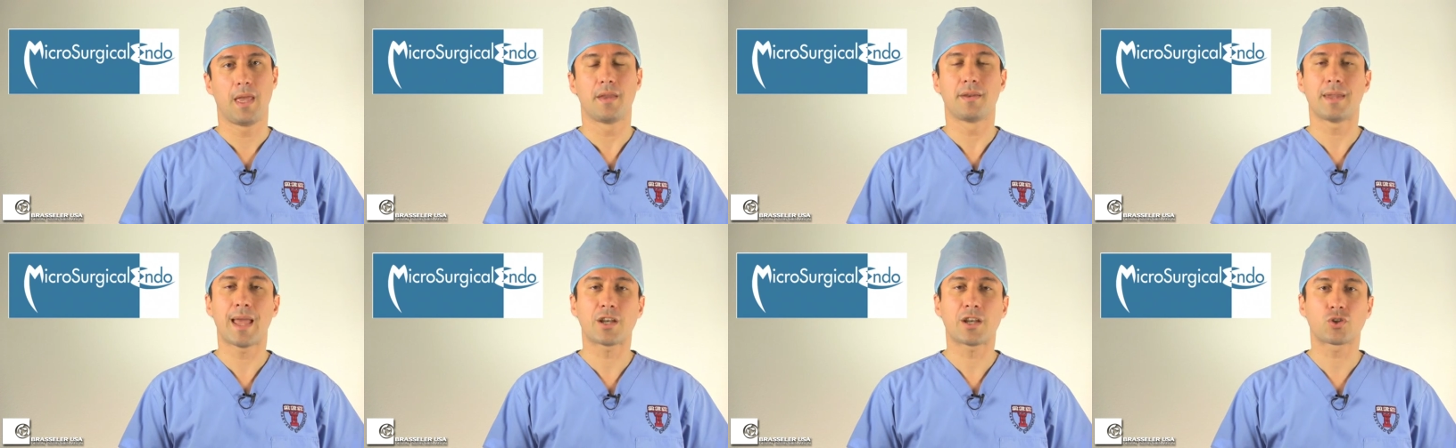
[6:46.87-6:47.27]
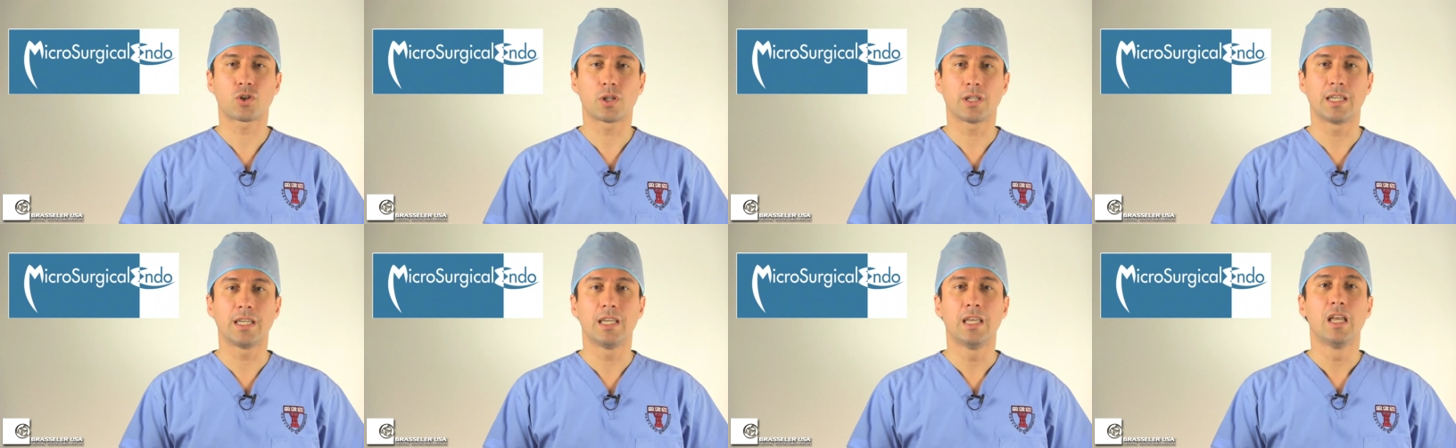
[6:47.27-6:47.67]

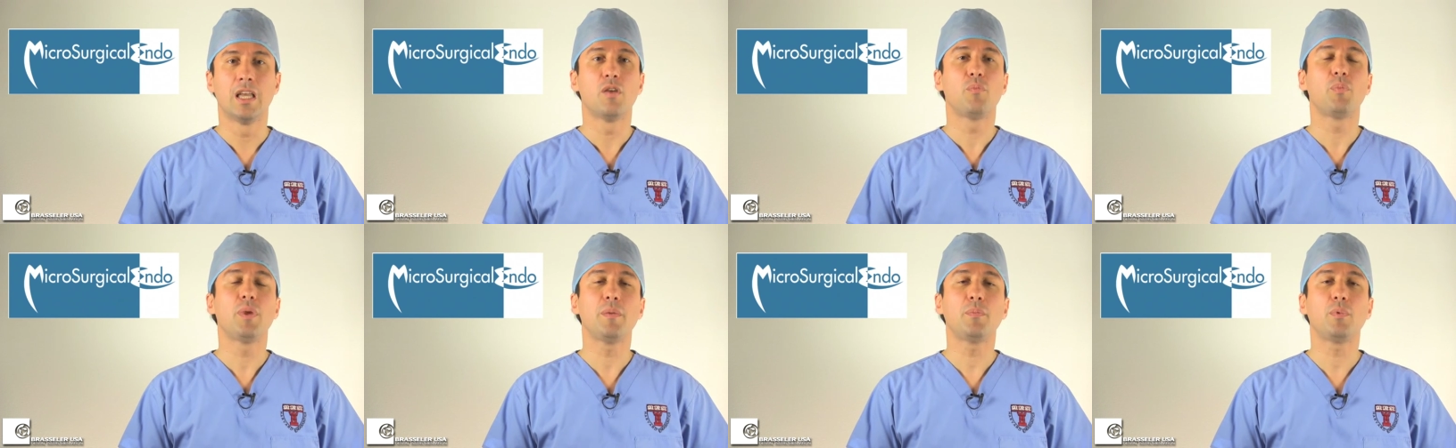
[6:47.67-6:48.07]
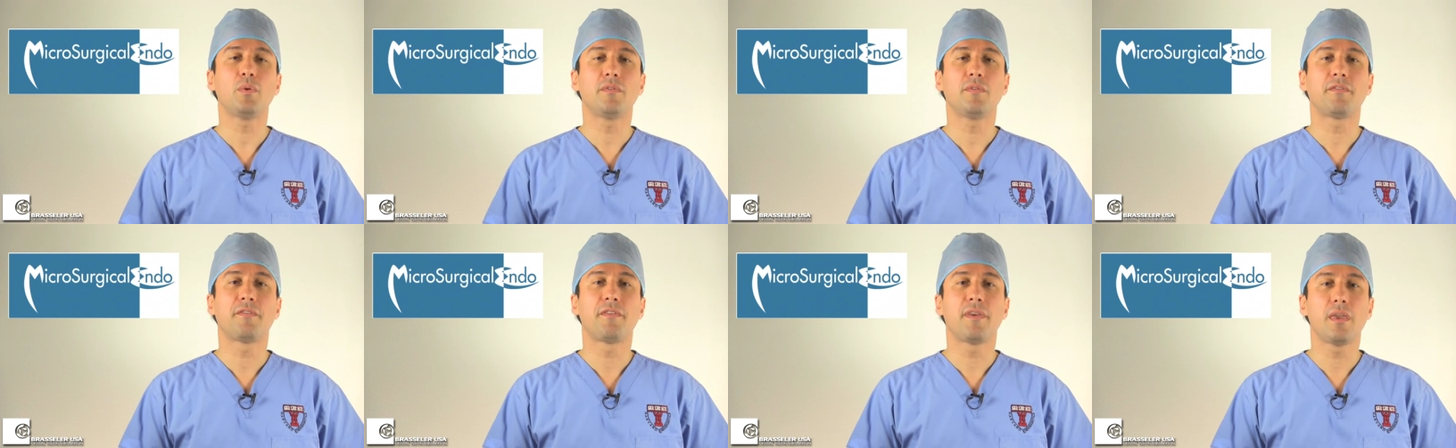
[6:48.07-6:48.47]
Naturally, people
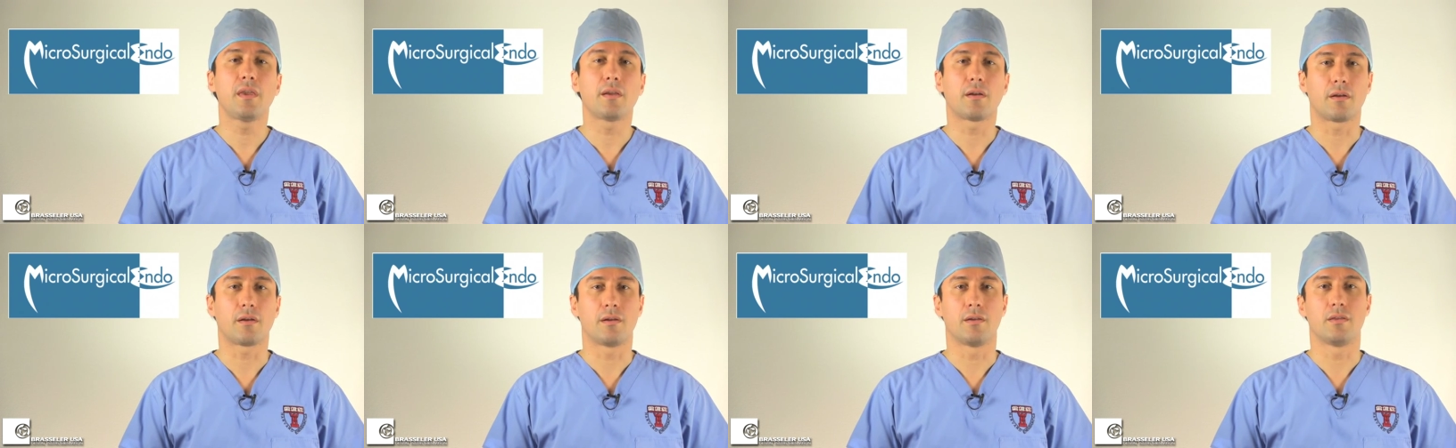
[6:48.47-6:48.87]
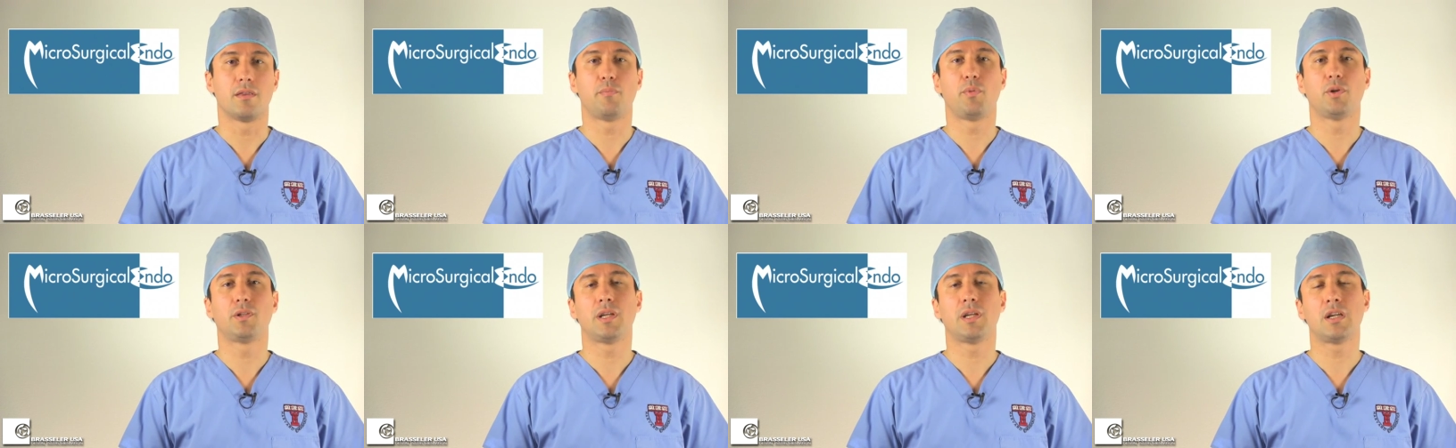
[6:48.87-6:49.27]
fear the
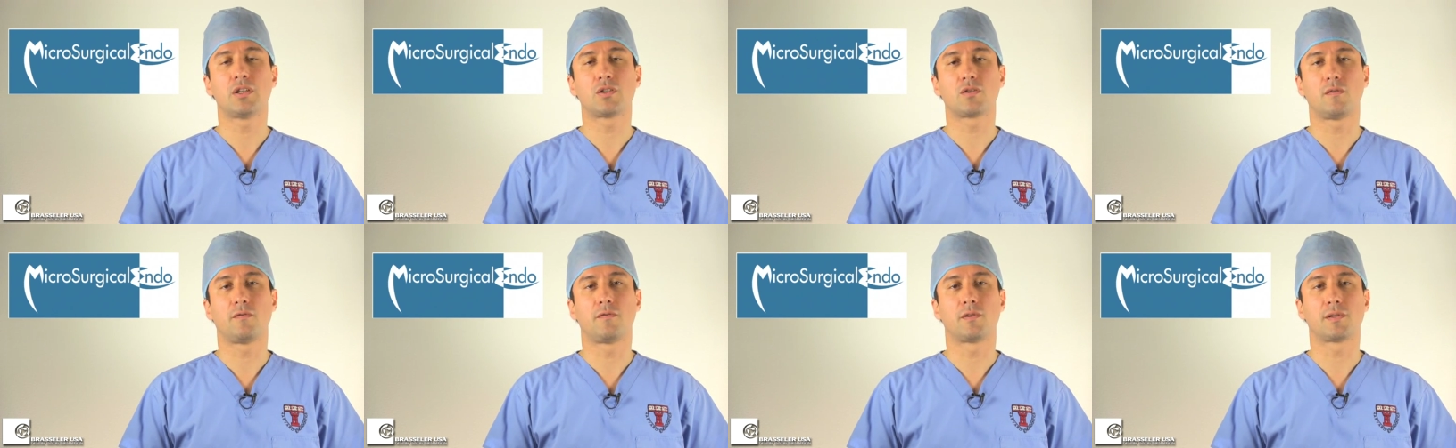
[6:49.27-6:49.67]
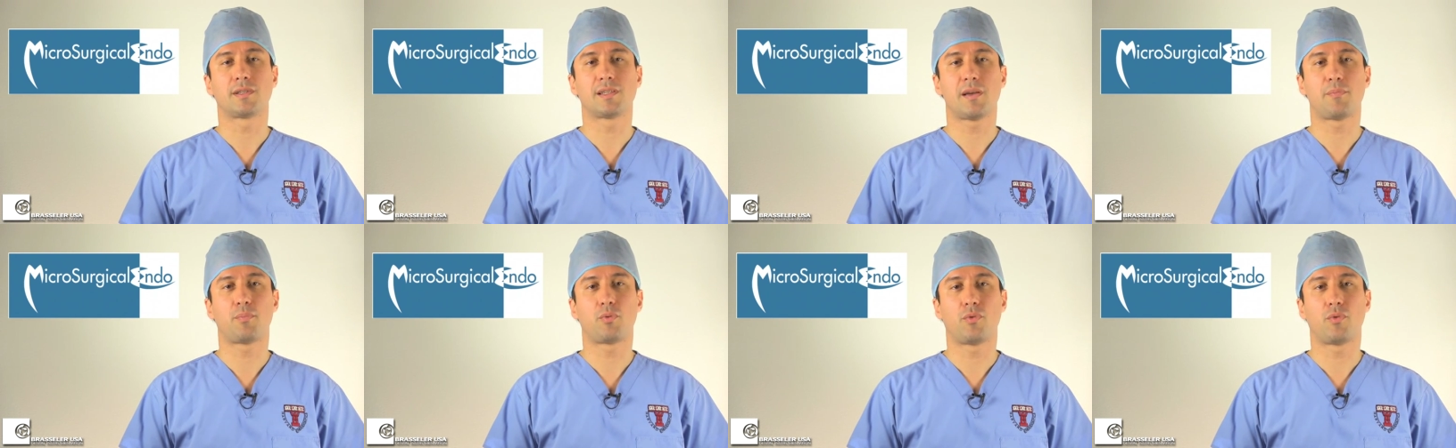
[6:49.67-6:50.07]
potential for
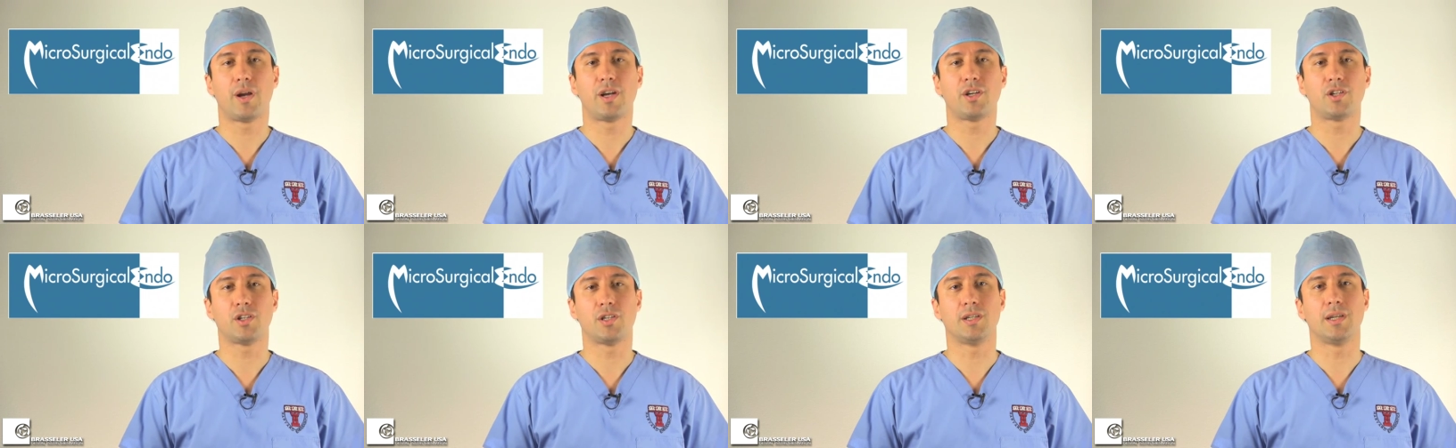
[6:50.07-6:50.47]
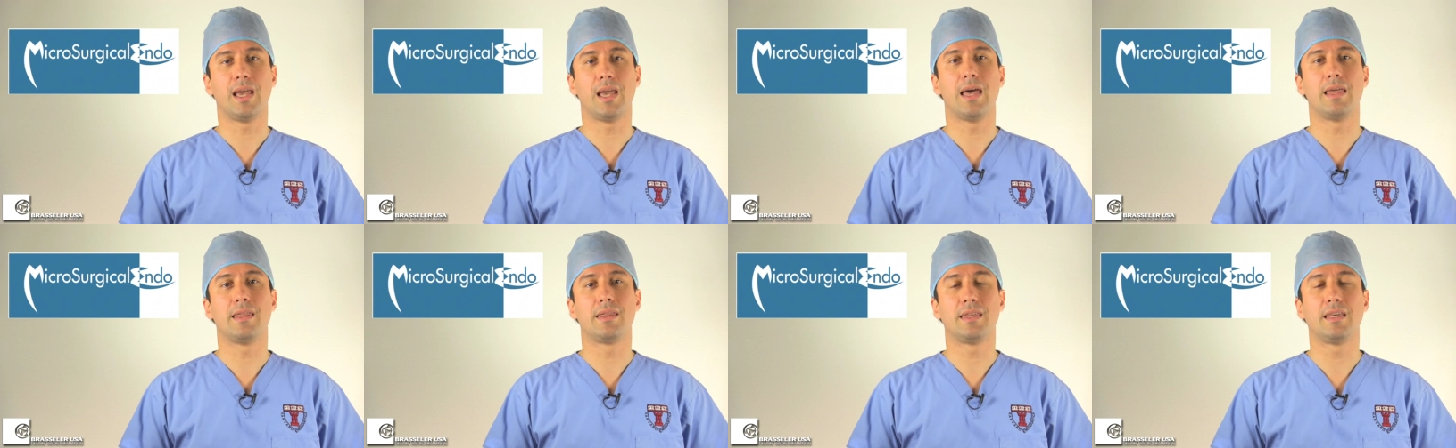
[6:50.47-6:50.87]
separation
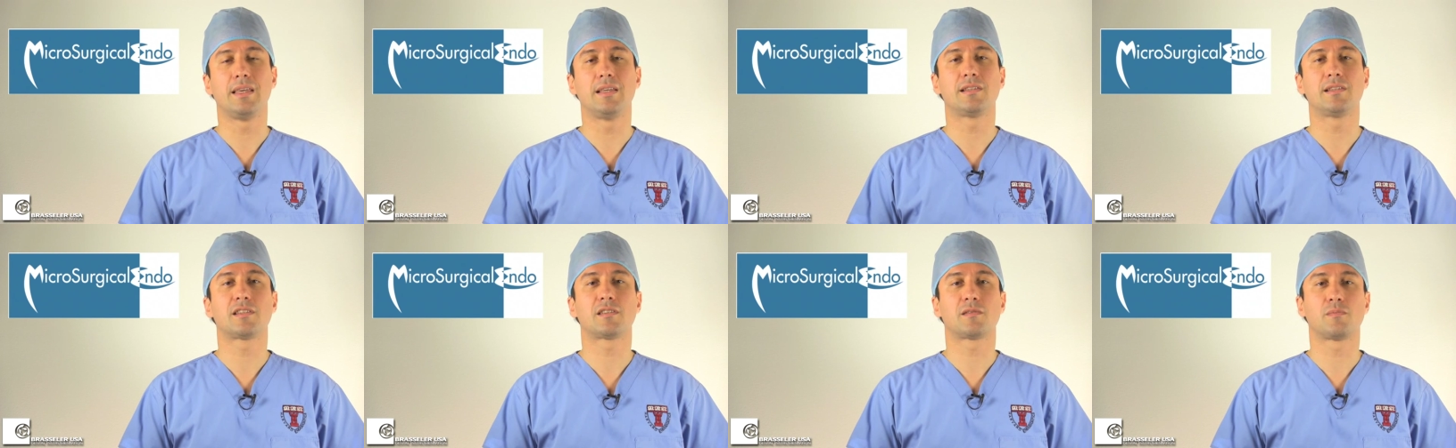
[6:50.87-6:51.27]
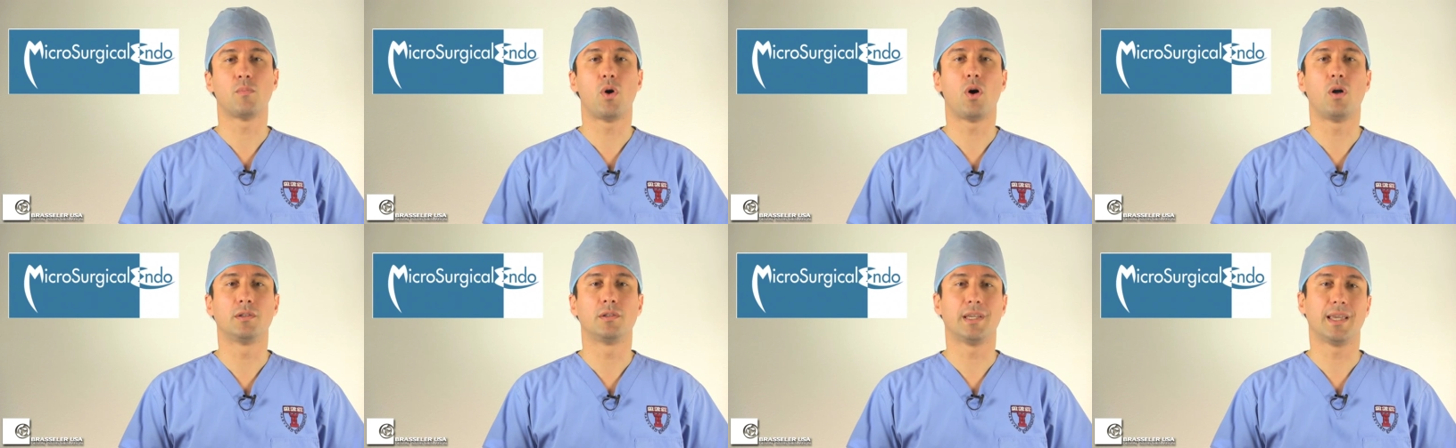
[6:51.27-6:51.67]
at these
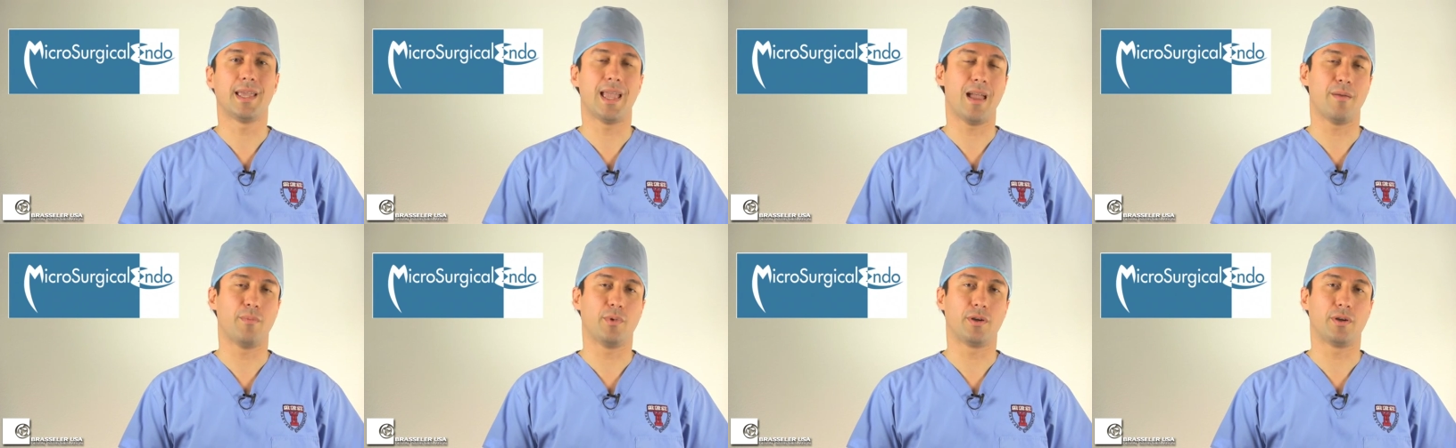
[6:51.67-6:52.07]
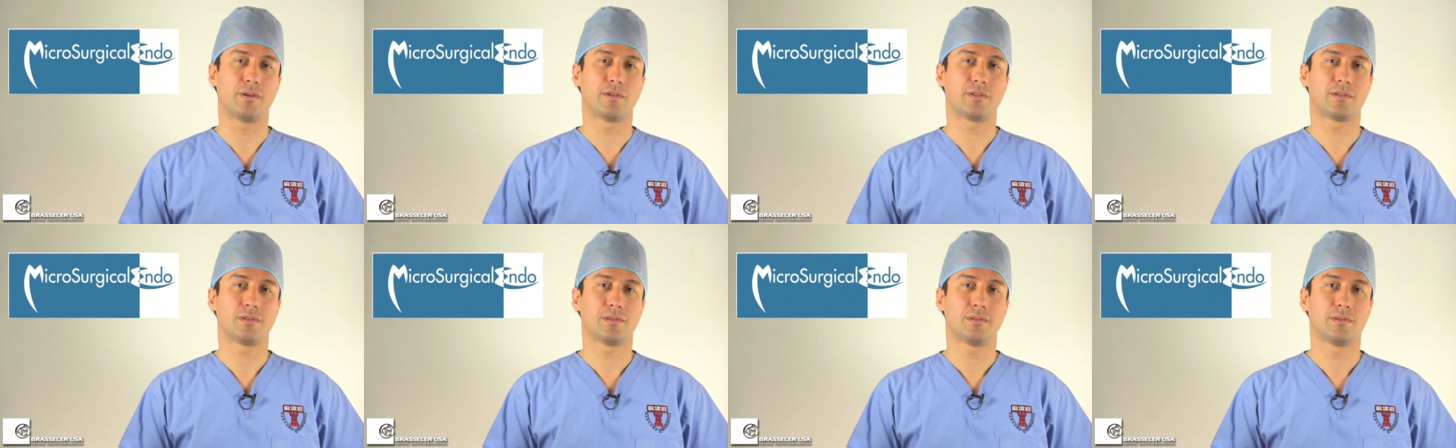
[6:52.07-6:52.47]
small
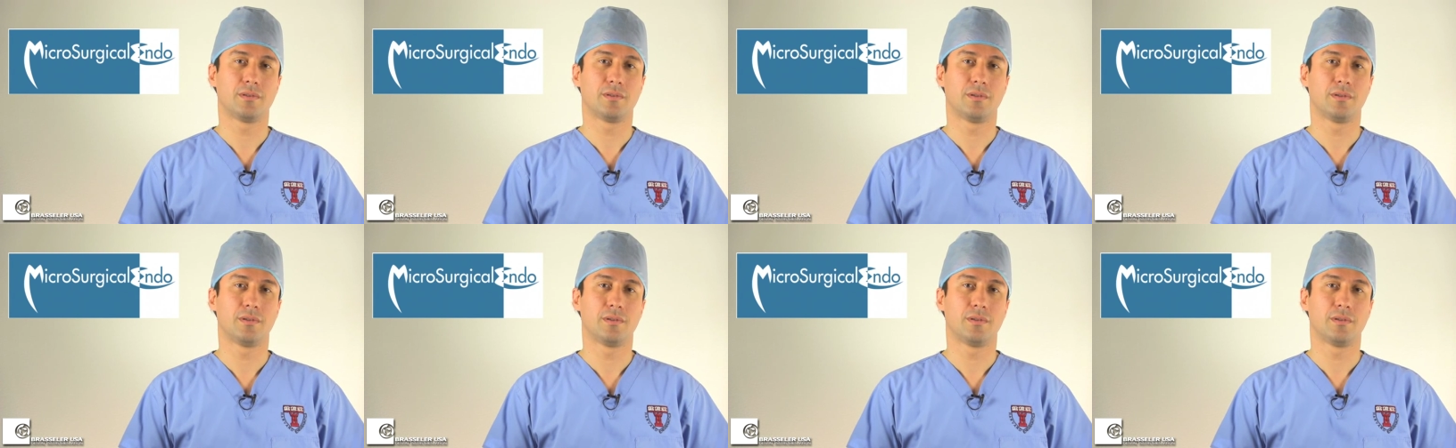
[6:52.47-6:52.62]
diameters.